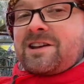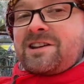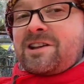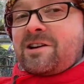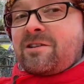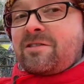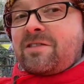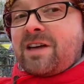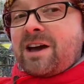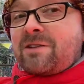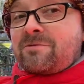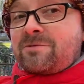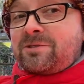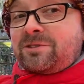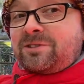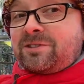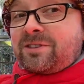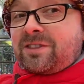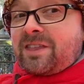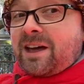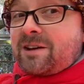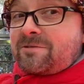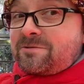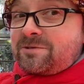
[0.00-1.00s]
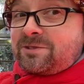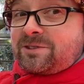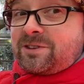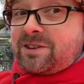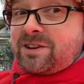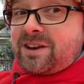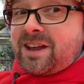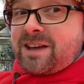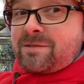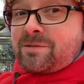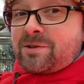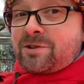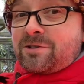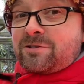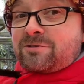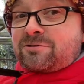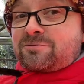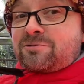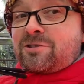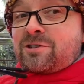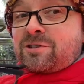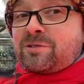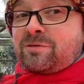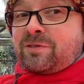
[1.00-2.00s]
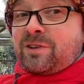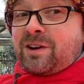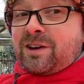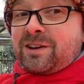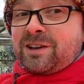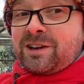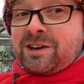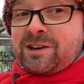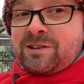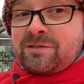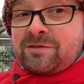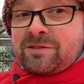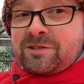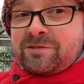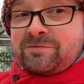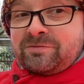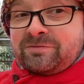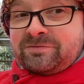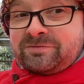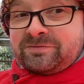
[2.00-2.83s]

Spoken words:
Now that was the neighbourhood rook flying over.